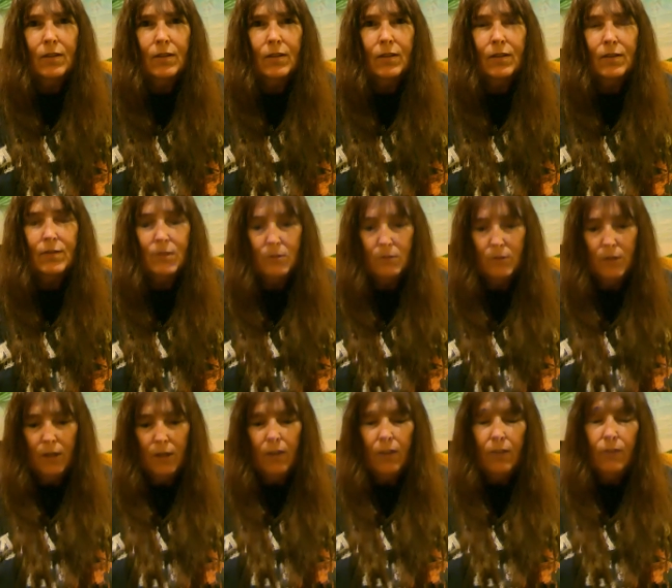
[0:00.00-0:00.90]
So
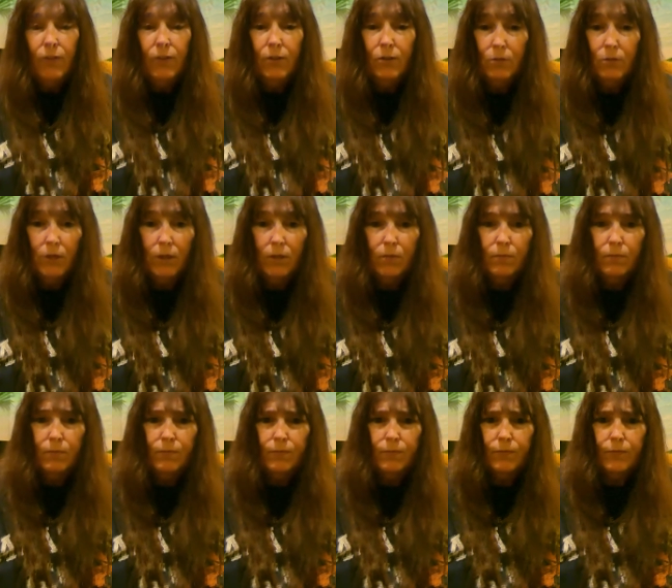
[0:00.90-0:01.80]
yeah, if you um,
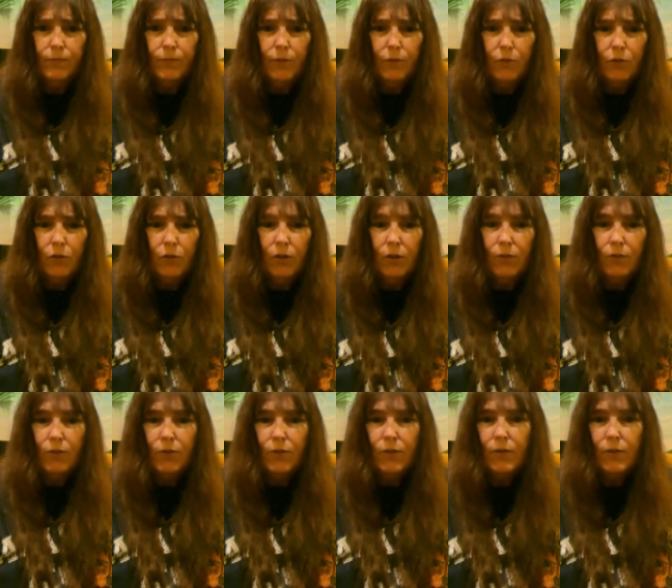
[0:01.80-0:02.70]
if you're looking
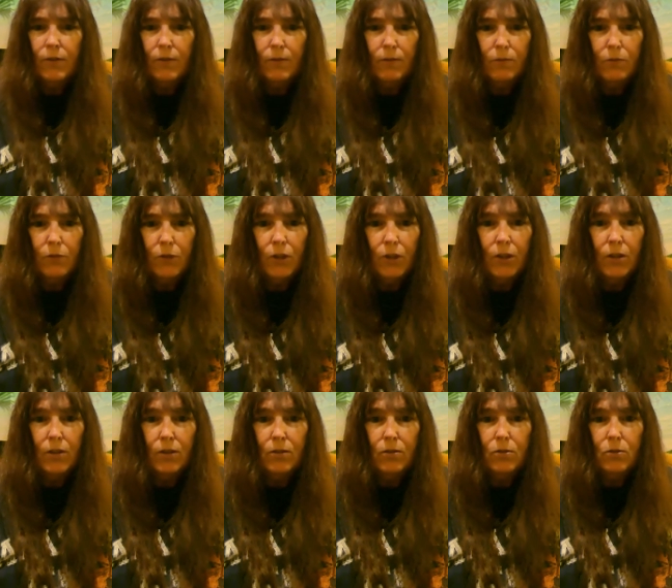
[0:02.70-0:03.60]
for a really
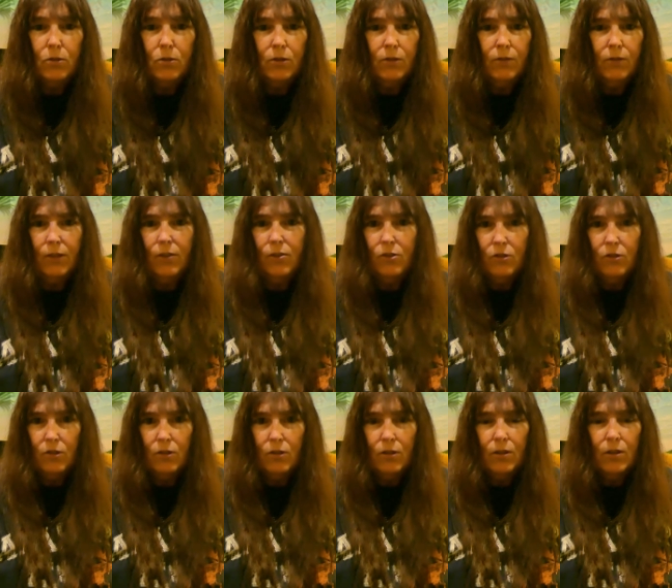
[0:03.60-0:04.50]
cool
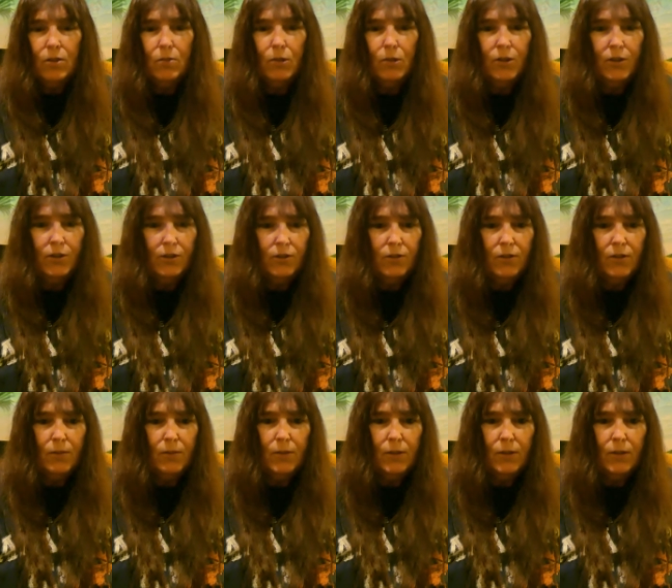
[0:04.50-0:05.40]
adventure and you want to do
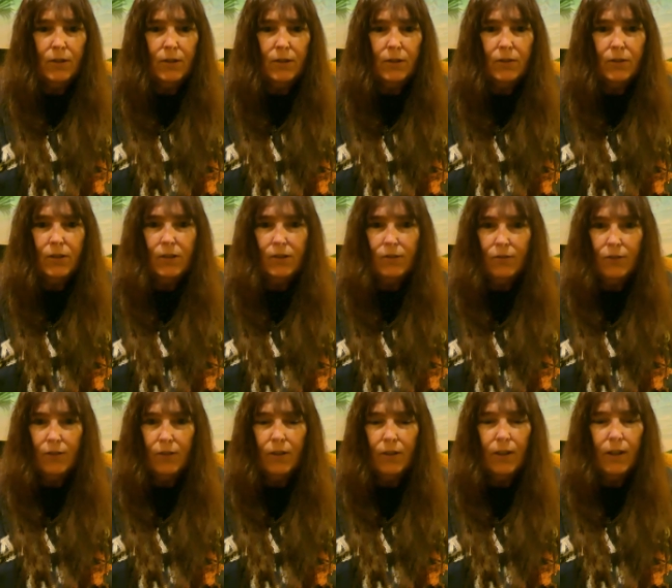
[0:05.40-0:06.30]
something a little
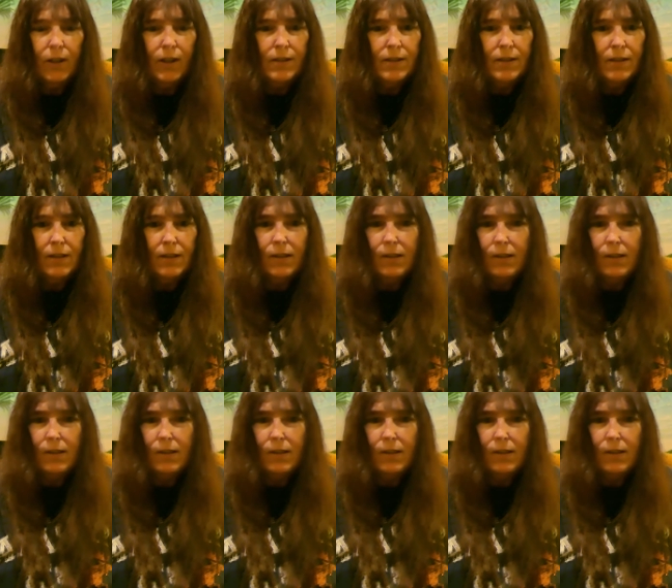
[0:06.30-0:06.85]
different, like I said, I